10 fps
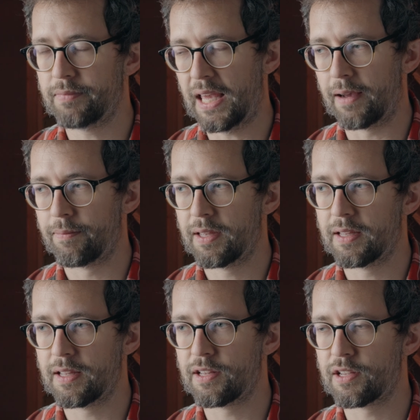yeah,
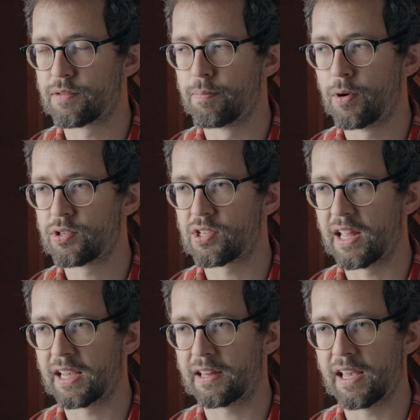it's most
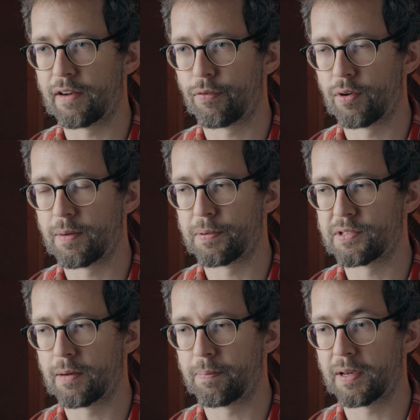likely at
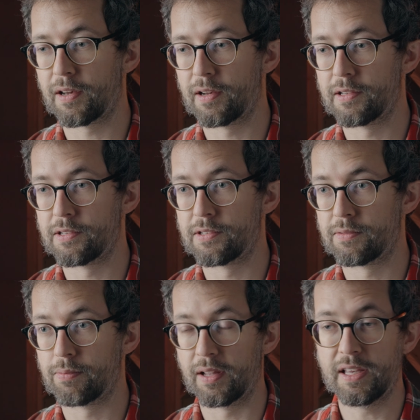40%
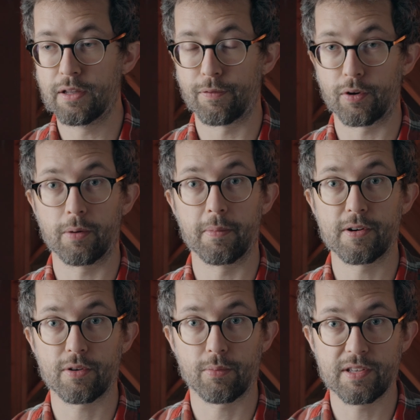because, well, either for
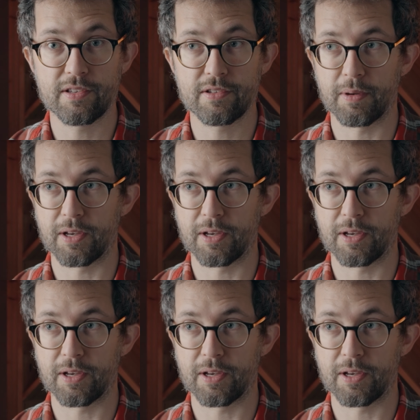commercial reasons,